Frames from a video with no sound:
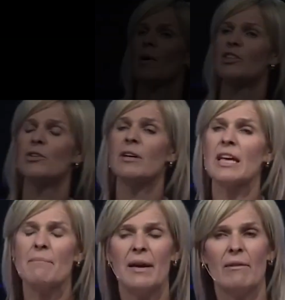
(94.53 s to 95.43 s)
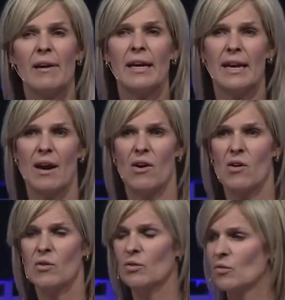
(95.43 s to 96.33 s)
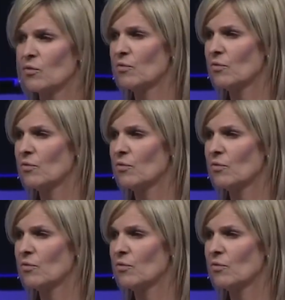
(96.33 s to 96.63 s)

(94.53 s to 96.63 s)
So I want you to commit right now